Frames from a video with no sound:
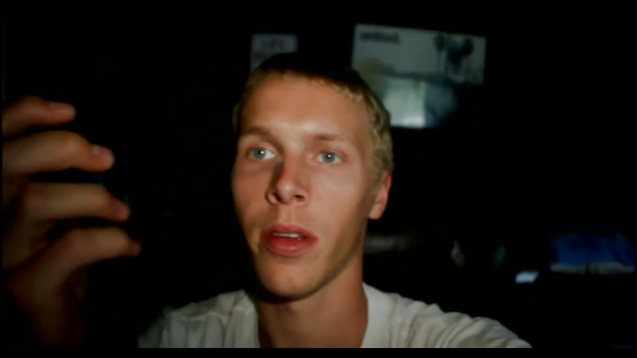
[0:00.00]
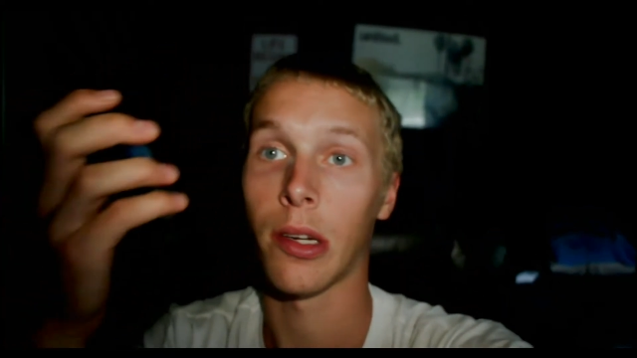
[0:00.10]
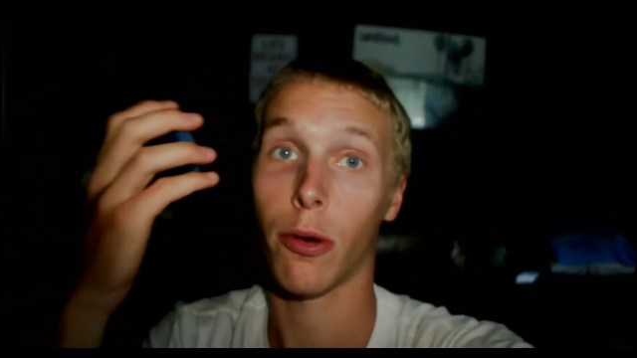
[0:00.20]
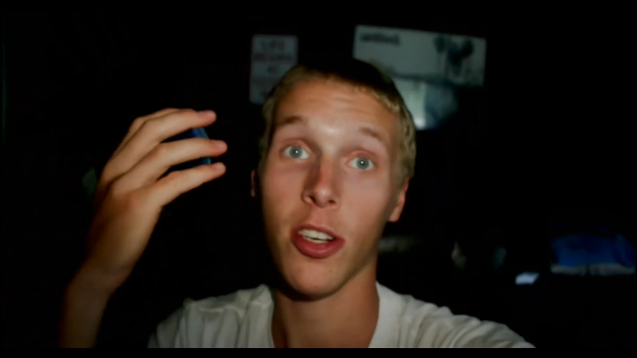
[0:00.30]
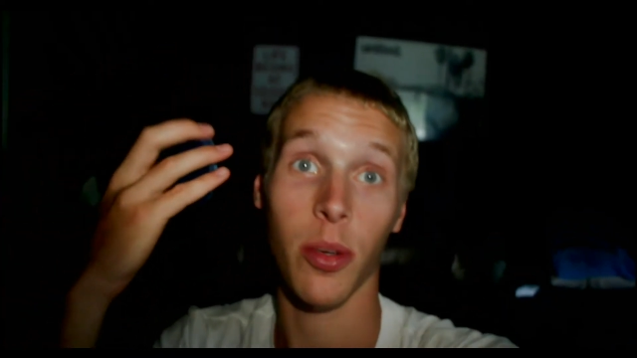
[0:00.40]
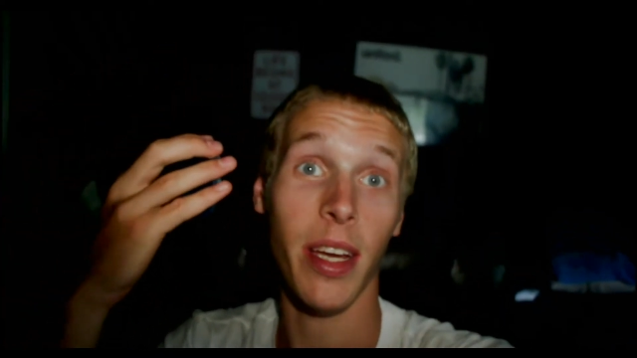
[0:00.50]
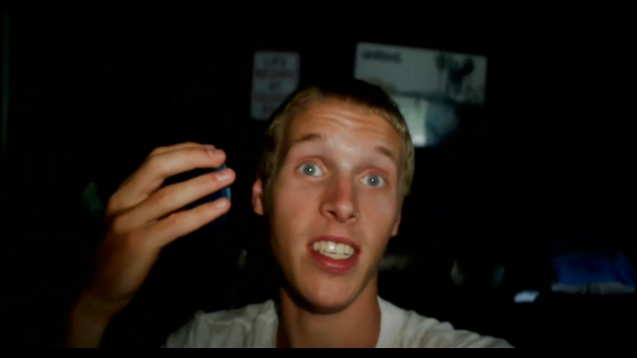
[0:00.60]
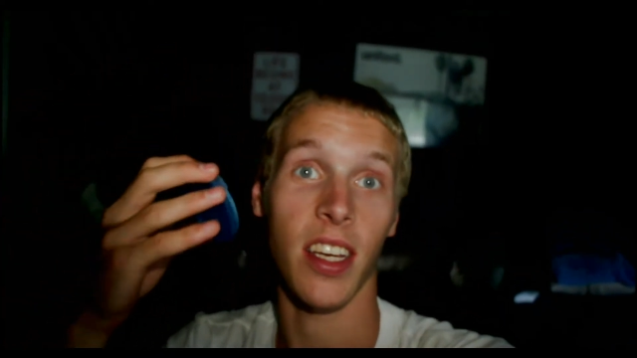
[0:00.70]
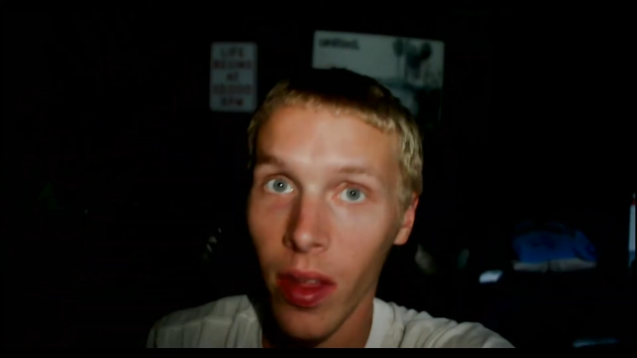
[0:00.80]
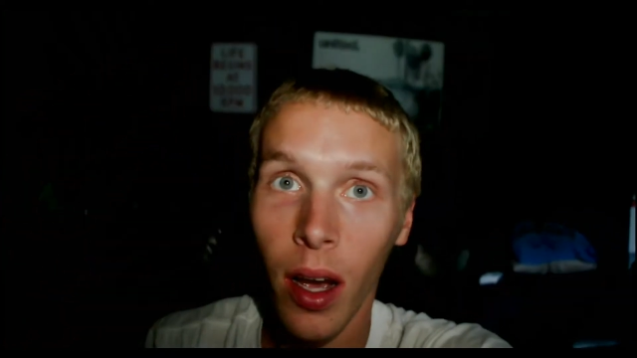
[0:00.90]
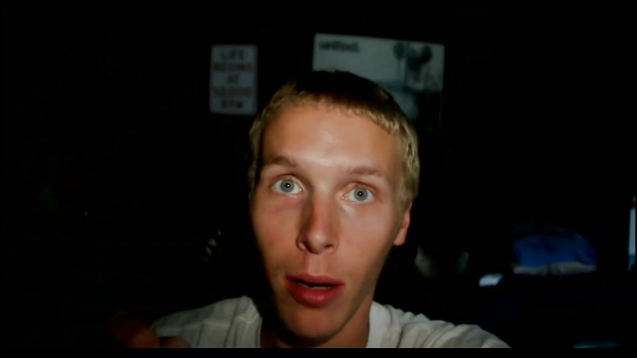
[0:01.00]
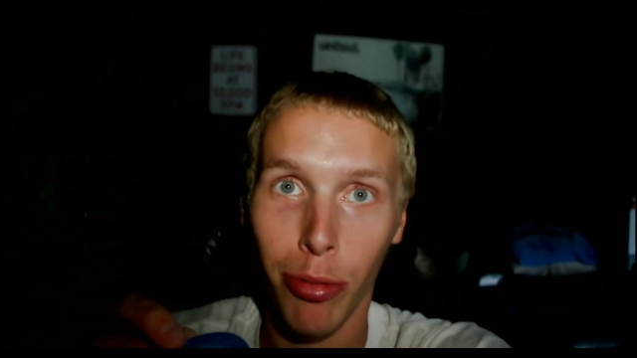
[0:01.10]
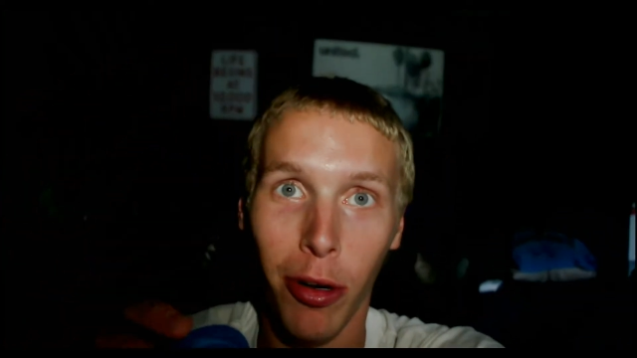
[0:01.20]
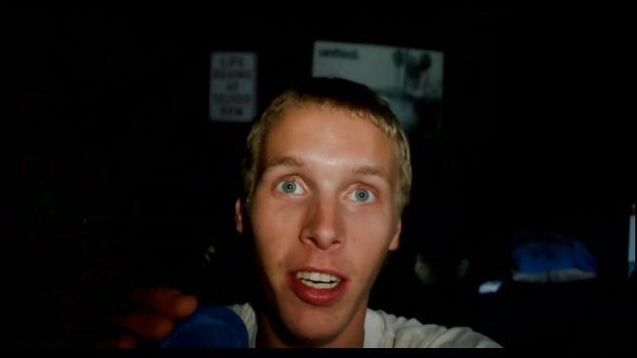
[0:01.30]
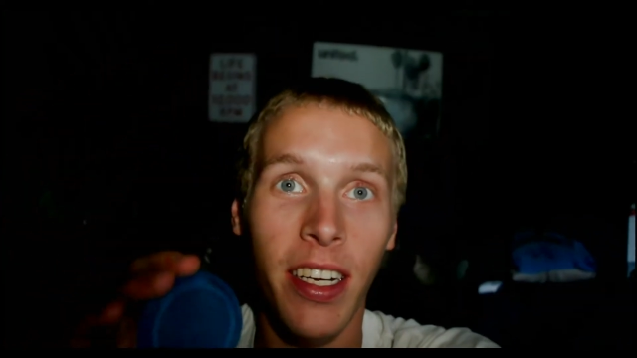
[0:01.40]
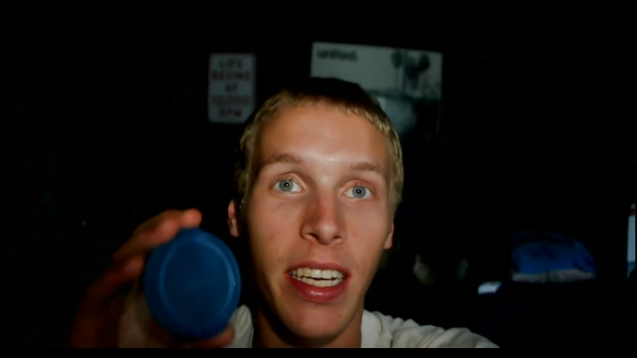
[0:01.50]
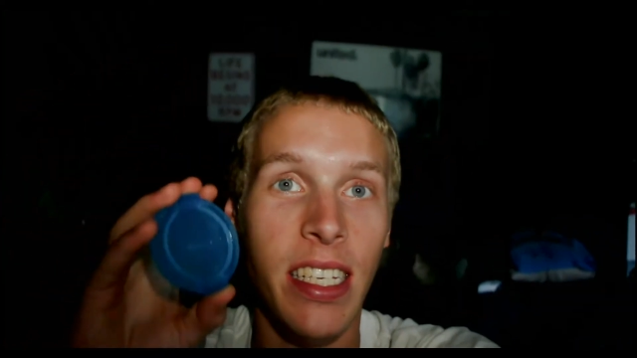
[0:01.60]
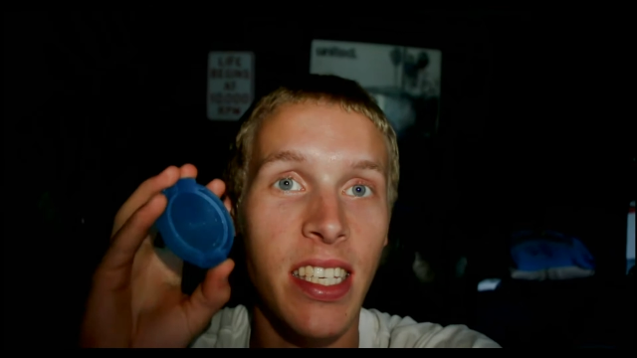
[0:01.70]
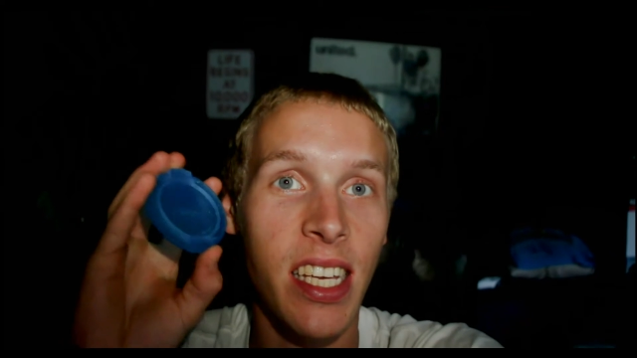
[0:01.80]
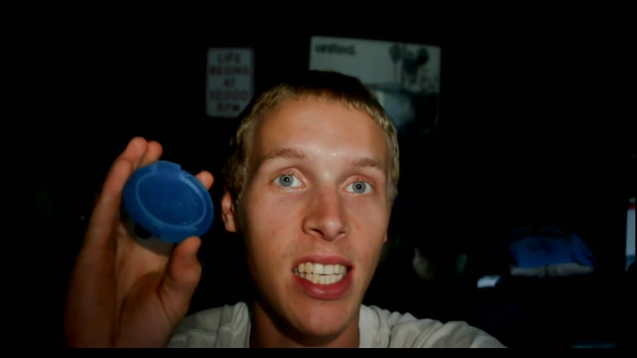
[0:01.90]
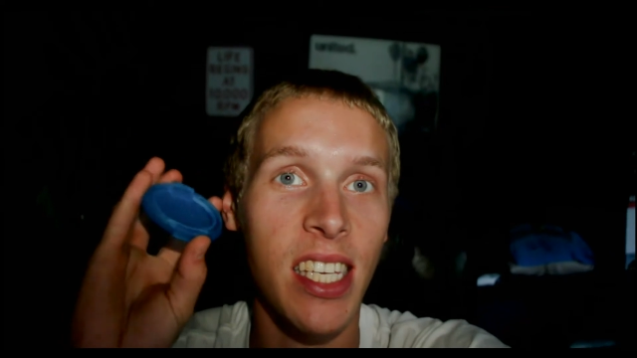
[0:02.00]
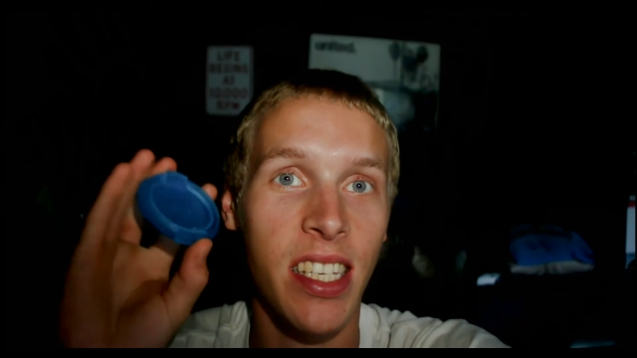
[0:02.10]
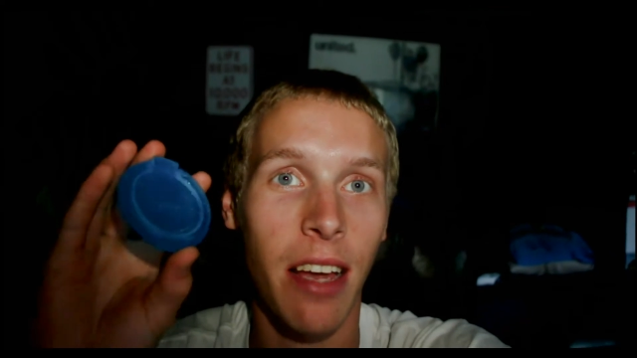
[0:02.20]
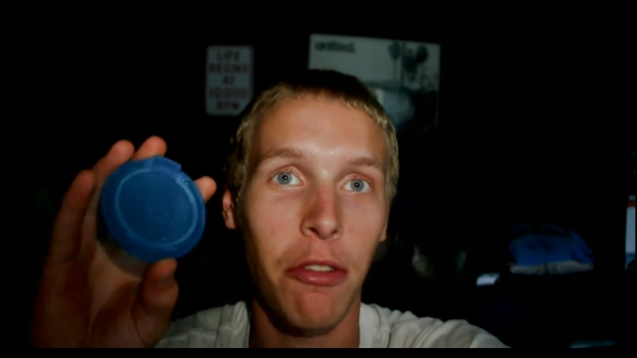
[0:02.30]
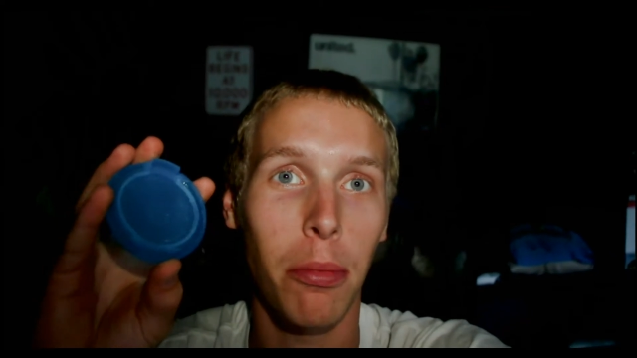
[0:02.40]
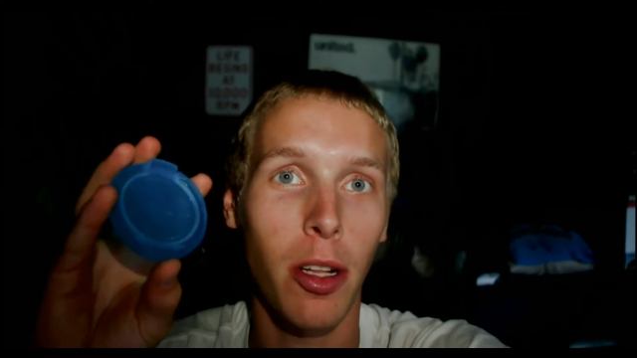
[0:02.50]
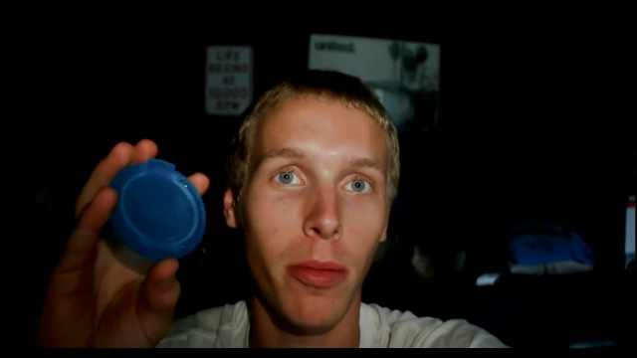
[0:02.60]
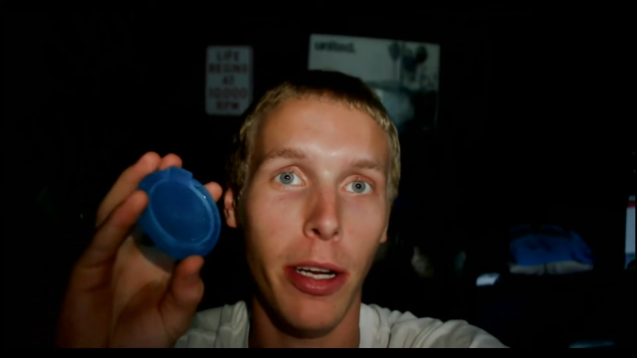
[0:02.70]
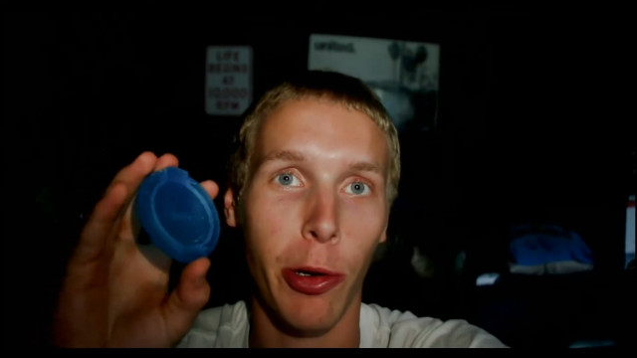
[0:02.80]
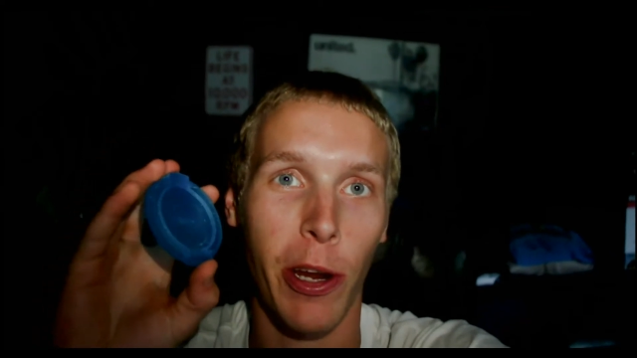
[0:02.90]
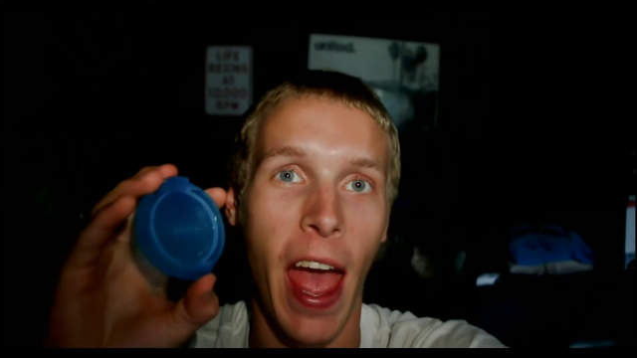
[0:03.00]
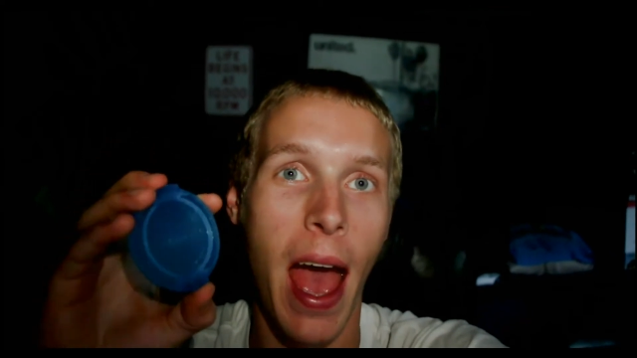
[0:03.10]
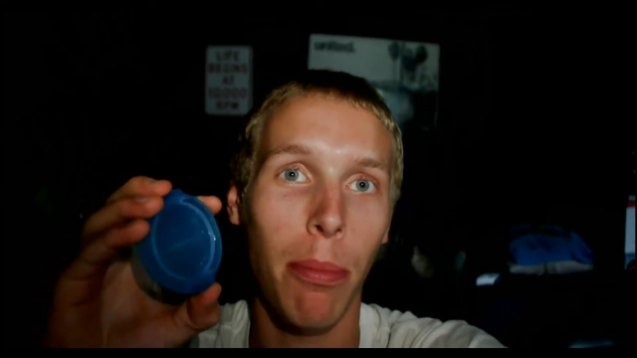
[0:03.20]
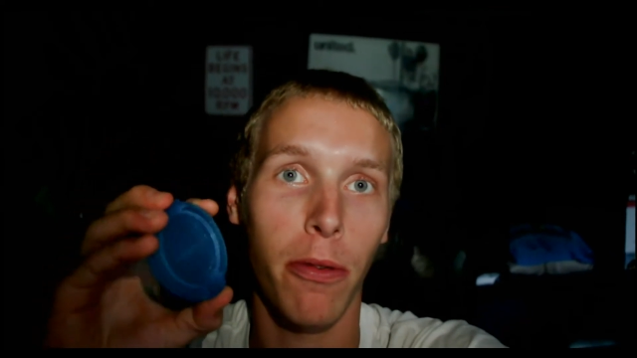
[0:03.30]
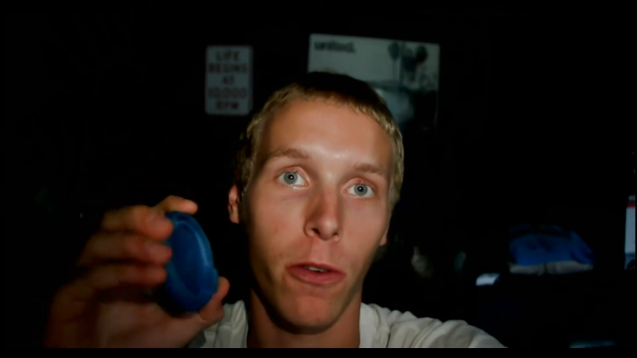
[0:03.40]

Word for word: It works amazing. I printed a 67mm cap